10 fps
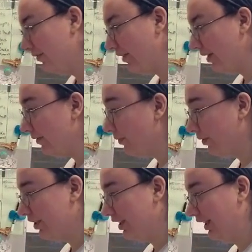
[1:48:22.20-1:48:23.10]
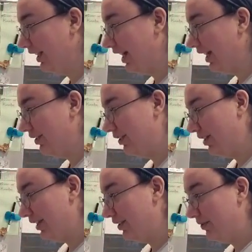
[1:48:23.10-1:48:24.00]
Unfortunately,
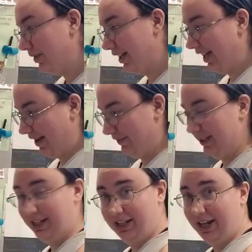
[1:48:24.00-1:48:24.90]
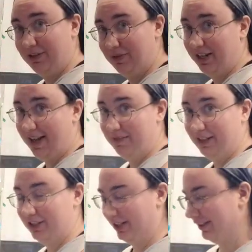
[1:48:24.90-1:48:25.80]
I do not have any I do not have any
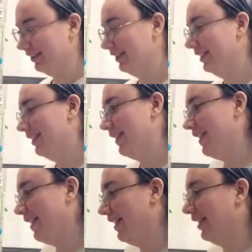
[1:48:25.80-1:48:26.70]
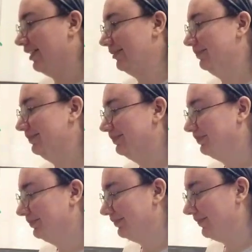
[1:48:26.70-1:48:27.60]
chicken. Um,
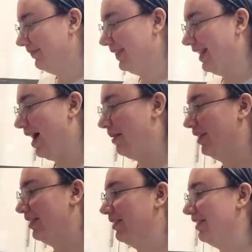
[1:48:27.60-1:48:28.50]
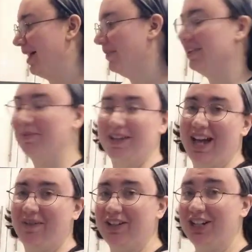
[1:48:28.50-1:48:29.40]
I'm gonna be
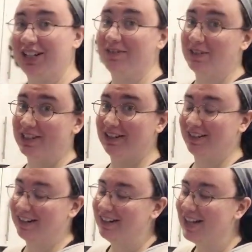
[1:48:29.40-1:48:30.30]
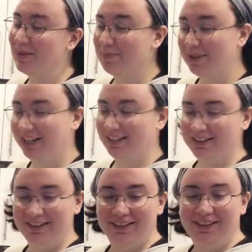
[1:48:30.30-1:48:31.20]
having chicken for dinner, but
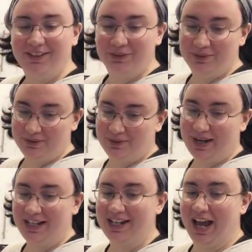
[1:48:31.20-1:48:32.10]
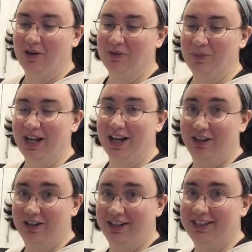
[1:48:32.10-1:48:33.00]
right now we got
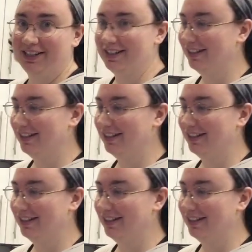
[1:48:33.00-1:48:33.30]
cookies.